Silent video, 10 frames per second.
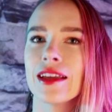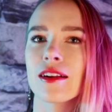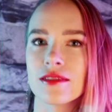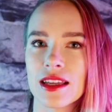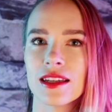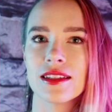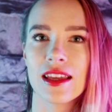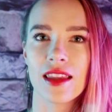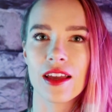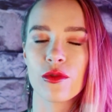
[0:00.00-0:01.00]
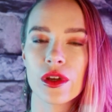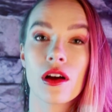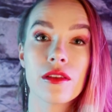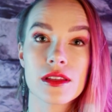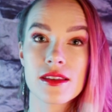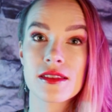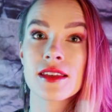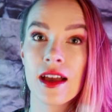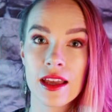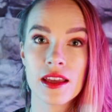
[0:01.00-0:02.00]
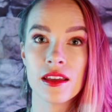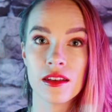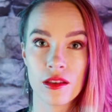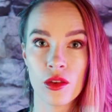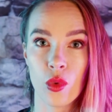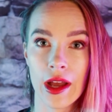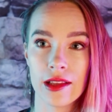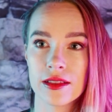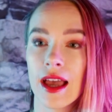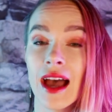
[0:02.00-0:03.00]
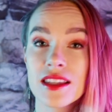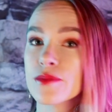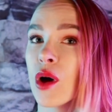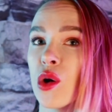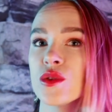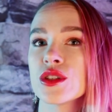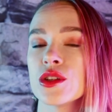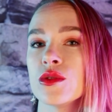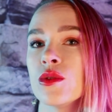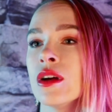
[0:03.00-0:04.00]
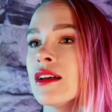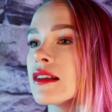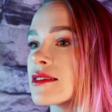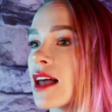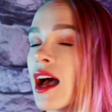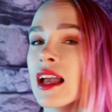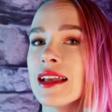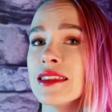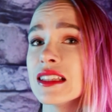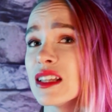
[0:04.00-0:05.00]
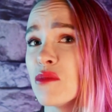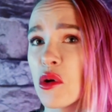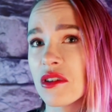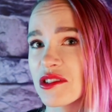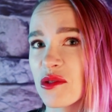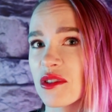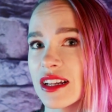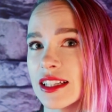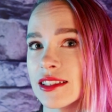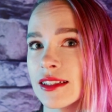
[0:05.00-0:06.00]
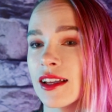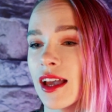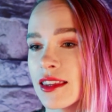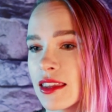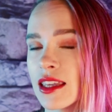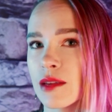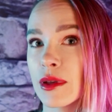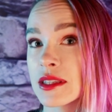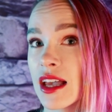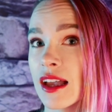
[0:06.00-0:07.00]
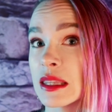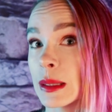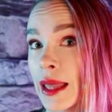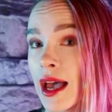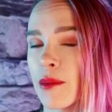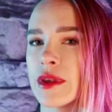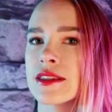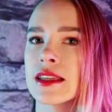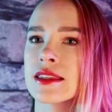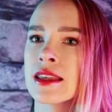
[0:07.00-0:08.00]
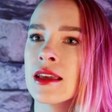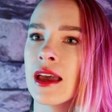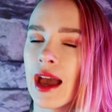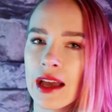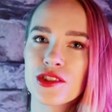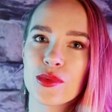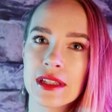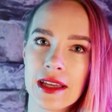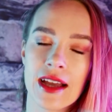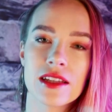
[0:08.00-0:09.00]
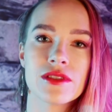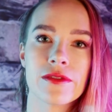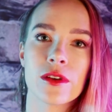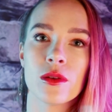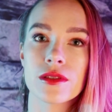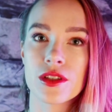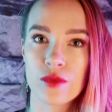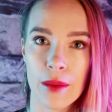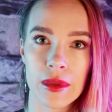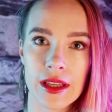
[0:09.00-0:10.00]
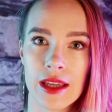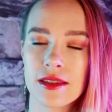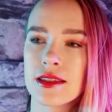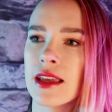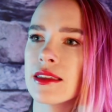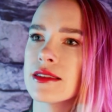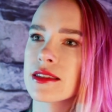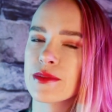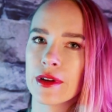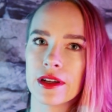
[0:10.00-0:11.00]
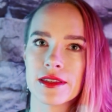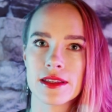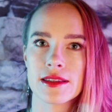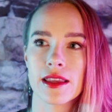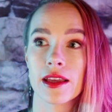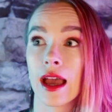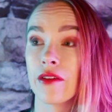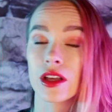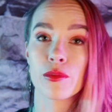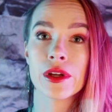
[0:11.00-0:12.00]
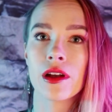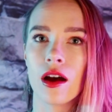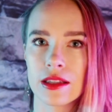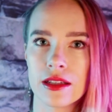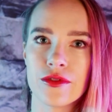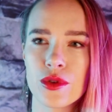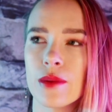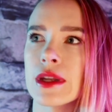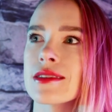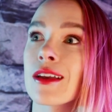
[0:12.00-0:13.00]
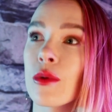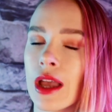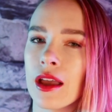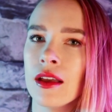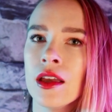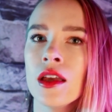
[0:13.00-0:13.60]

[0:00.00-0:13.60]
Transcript: in our day-to-day life. We call this psi in the wild, as opposed to psi in the laboratory. And the thing about psi in the lab is that it's actually kind of difficult to replicate, to take these experiences like having a precognitive dream, and it's like, okay,